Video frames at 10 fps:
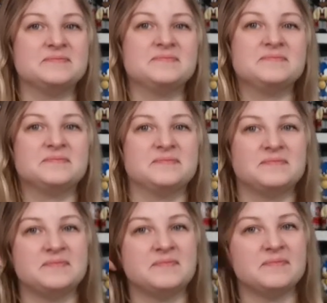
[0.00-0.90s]

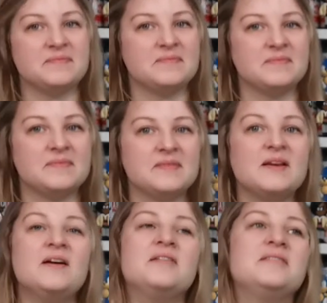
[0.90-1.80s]

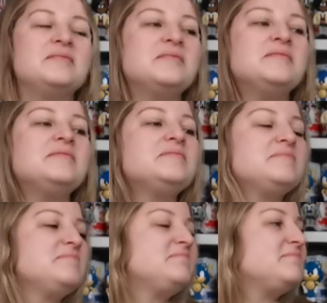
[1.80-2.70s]

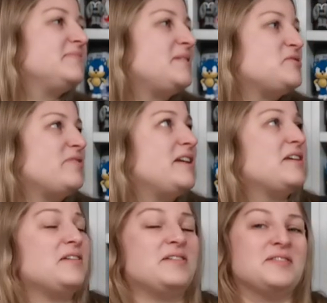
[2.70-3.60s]

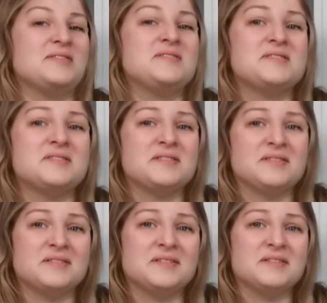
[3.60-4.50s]

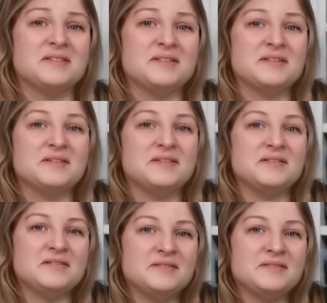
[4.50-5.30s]
(silent)